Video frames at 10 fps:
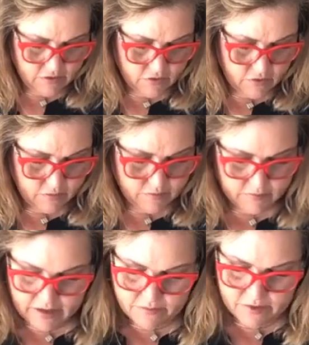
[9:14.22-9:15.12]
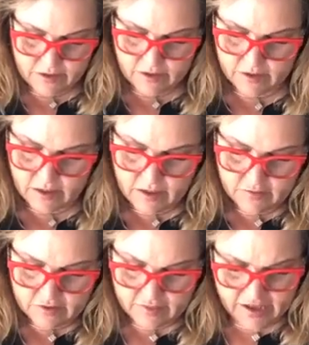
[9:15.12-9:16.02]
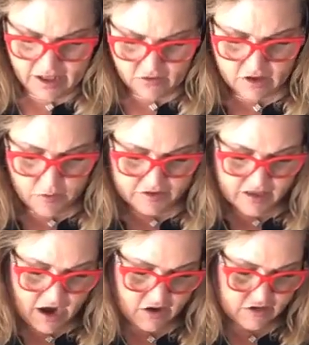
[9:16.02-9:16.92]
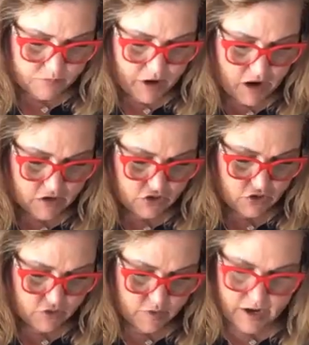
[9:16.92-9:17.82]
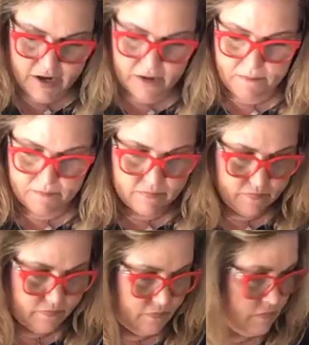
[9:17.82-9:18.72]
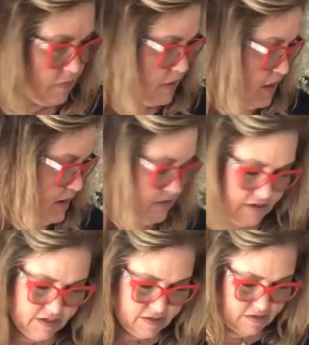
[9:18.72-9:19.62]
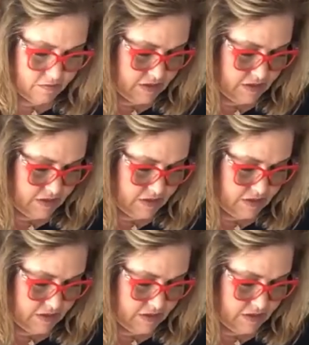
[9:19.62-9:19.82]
I don't know, maybe. Layout's always the hardest part too, right? And I did get